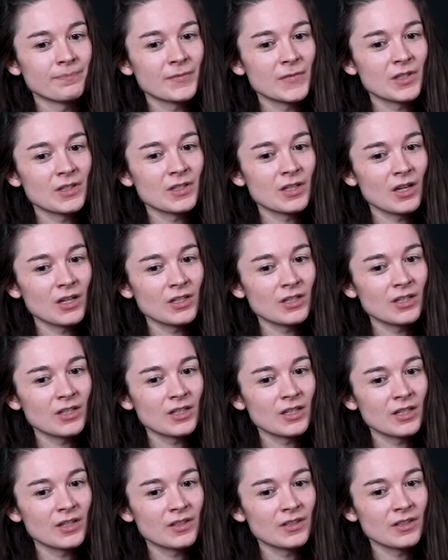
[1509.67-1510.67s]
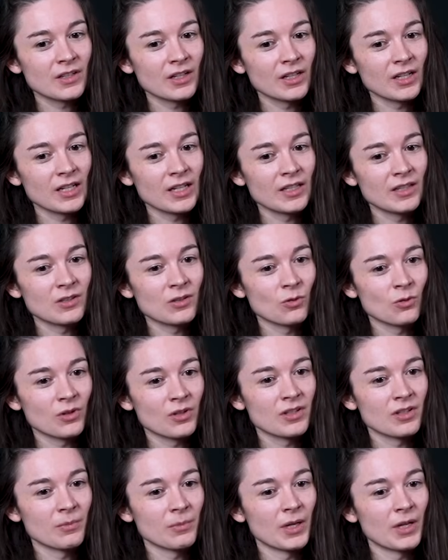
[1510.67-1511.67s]
Sadia Saeed
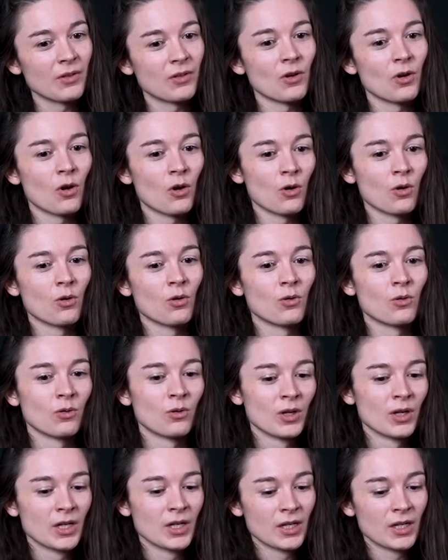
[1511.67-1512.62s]
talks about the whole